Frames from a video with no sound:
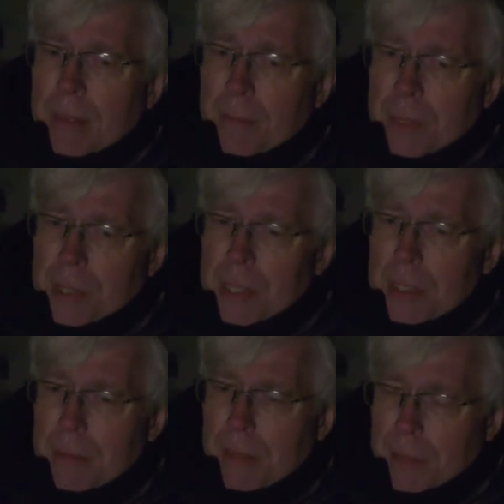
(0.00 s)
but just
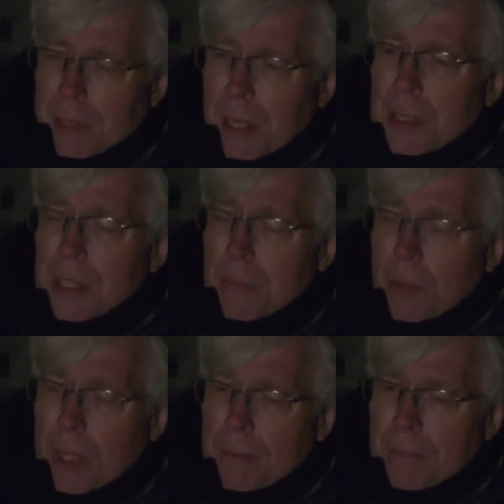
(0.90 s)
to be able to tell
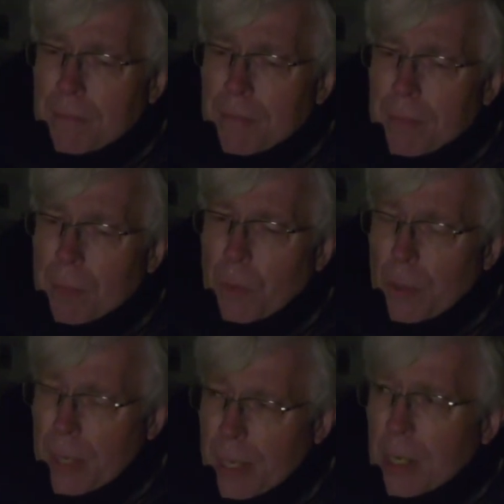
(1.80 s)
someone, we're
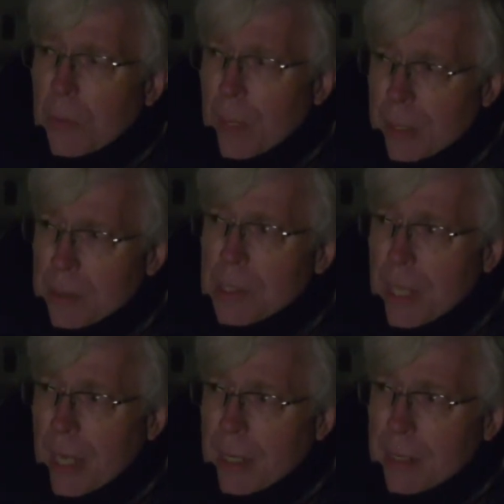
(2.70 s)
here, we
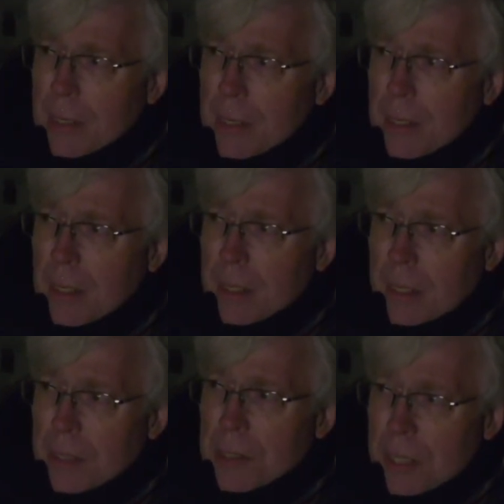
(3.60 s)
understand,
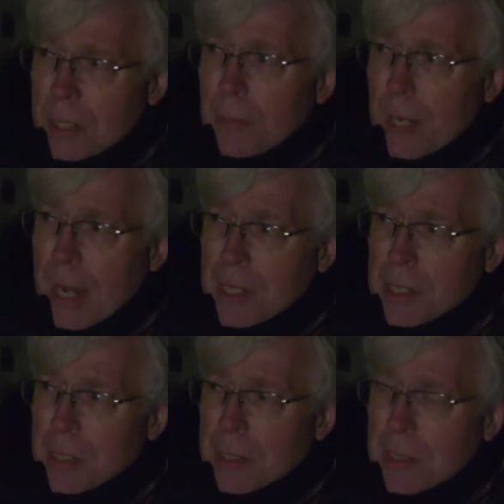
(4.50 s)
and to see their
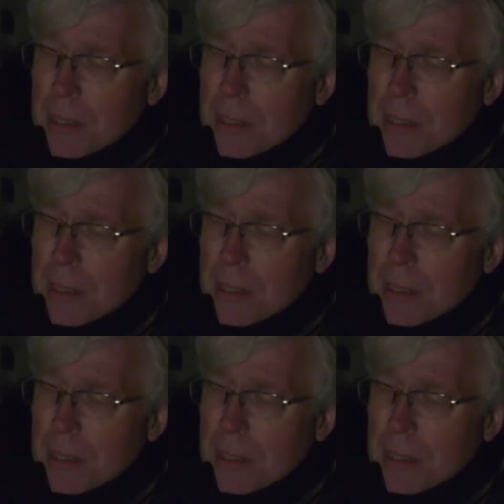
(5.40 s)
reaction,